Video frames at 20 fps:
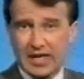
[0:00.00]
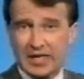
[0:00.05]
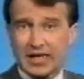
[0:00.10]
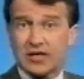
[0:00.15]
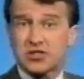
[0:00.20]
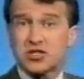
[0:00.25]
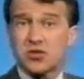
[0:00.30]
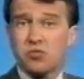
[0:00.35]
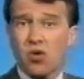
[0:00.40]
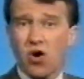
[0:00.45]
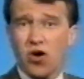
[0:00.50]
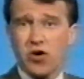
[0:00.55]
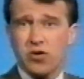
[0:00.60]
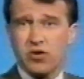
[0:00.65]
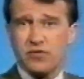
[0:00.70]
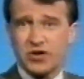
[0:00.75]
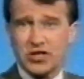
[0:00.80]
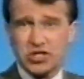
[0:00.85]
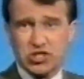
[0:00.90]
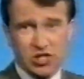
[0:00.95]
Now tomorrow
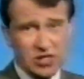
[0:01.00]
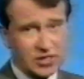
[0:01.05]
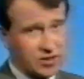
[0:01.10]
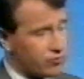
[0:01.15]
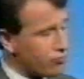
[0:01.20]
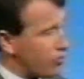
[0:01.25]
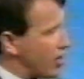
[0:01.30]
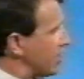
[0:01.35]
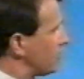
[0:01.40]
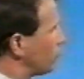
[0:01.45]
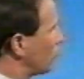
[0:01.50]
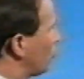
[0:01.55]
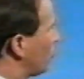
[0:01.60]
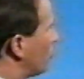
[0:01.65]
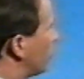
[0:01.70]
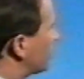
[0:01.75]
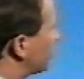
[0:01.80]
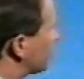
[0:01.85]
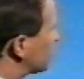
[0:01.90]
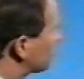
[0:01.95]
eventually the rain will
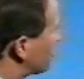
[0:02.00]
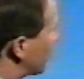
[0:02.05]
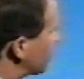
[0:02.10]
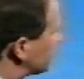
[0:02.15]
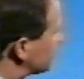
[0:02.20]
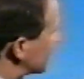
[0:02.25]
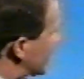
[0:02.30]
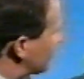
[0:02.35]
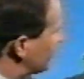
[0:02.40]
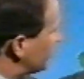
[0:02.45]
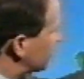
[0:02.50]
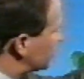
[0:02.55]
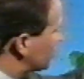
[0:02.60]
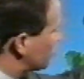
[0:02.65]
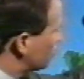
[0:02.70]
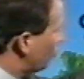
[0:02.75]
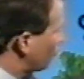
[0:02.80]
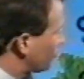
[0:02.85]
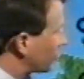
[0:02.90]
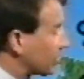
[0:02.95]
work its way down into
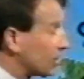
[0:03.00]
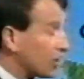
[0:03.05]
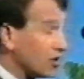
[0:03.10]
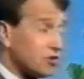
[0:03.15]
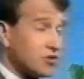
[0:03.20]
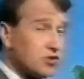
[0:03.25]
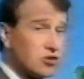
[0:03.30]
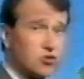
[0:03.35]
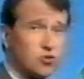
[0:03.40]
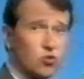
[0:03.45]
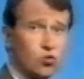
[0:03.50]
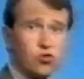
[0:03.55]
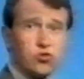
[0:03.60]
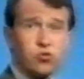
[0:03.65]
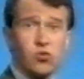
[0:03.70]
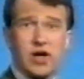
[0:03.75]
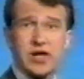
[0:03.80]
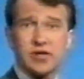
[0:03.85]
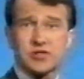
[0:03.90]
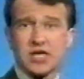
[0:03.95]
northern England and North
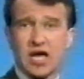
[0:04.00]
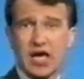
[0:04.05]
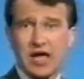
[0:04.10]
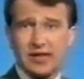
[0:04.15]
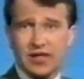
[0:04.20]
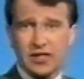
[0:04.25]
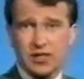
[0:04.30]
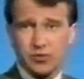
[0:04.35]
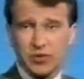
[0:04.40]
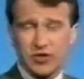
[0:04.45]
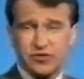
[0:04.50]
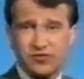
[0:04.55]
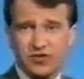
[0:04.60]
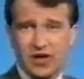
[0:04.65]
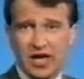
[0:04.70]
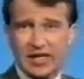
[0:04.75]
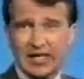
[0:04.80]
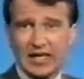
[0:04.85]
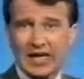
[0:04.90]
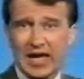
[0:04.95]
Wales. That'll be
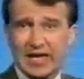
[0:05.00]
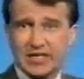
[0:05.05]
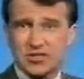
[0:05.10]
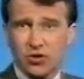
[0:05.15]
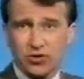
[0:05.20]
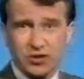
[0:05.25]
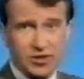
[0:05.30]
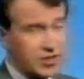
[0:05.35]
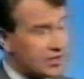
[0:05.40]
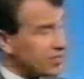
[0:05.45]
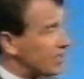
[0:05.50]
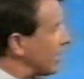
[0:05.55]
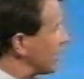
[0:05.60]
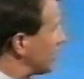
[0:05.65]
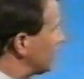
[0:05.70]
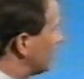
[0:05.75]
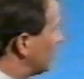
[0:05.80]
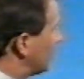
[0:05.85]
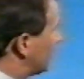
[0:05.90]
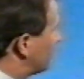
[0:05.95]
fairly late on in the day.
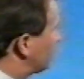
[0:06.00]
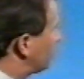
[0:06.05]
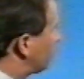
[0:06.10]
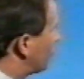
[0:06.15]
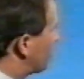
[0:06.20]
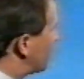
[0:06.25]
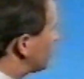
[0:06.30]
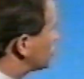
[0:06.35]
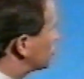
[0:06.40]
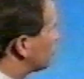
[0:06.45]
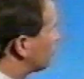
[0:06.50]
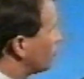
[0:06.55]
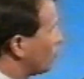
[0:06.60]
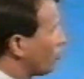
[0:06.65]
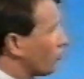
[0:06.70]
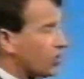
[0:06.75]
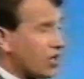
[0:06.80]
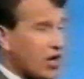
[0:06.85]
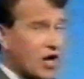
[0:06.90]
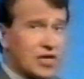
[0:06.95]
For much of
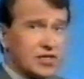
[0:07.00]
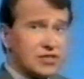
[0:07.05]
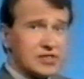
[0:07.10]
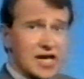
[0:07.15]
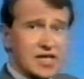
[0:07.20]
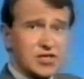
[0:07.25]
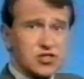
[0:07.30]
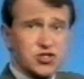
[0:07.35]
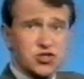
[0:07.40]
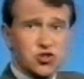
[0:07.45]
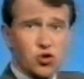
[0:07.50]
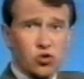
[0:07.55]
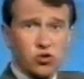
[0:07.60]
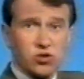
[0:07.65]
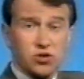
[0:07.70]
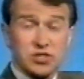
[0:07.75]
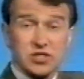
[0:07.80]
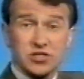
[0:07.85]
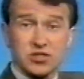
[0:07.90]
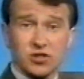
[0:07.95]
Northern Ireland and
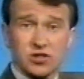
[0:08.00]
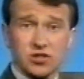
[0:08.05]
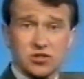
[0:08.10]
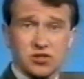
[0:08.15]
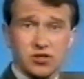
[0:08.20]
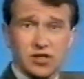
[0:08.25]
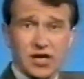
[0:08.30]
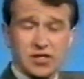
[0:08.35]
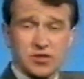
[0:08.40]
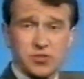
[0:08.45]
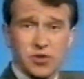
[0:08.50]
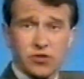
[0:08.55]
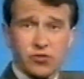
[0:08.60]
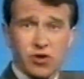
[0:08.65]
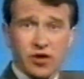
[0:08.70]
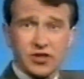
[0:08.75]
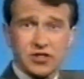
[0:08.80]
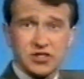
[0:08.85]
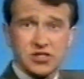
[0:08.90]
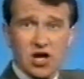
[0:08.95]
Scotland it's going to turn out to be a
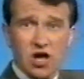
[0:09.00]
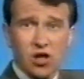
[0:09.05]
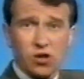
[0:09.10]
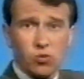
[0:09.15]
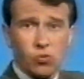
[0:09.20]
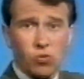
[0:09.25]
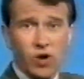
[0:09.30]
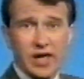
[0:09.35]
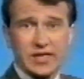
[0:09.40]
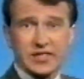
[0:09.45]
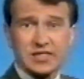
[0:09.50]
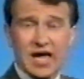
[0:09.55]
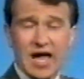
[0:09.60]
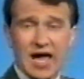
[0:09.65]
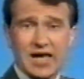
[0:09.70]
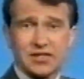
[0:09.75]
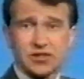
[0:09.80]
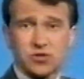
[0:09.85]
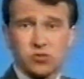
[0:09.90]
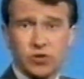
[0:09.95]
rather dull, wet
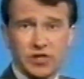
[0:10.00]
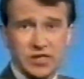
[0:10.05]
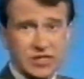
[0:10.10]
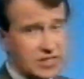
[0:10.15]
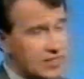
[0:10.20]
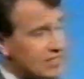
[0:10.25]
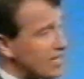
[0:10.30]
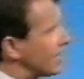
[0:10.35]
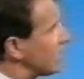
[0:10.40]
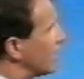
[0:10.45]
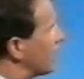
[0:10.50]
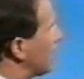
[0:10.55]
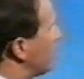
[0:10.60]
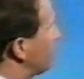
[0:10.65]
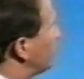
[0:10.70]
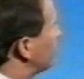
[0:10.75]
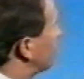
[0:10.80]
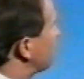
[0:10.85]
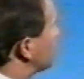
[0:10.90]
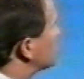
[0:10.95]
and windy day,
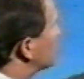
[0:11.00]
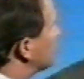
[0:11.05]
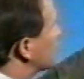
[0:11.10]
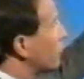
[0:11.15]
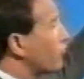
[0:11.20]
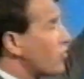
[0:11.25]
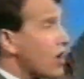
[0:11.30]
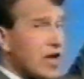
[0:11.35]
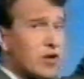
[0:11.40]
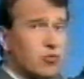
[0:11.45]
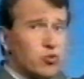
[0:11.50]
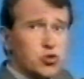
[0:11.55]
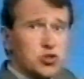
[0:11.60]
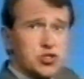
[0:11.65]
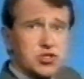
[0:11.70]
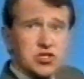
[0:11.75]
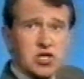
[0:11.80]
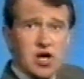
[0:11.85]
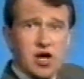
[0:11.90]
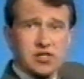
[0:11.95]
but eventually the rain will
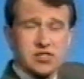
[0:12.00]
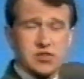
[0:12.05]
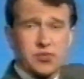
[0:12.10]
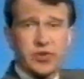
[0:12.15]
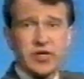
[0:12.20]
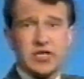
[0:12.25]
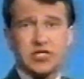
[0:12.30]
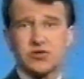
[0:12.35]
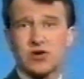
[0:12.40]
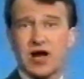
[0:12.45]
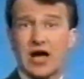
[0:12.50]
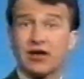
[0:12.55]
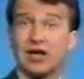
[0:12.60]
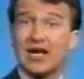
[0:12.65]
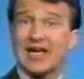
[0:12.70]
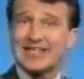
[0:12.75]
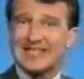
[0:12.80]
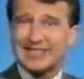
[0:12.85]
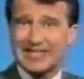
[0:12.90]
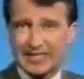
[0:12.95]
start to peter out
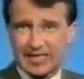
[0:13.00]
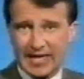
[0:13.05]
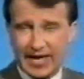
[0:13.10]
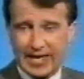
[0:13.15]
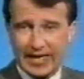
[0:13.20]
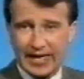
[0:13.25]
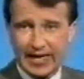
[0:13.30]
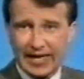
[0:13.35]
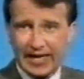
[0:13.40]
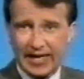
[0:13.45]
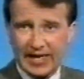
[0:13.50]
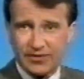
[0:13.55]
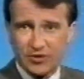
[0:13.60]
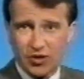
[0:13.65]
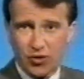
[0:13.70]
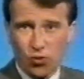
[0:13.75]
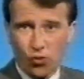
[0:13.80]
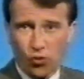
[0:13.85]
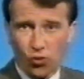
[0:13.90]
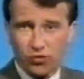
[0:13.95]
late in the day in the
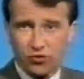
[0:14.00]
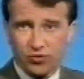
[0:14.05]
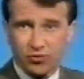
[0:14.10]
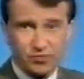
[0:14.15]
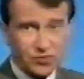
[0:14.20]
north.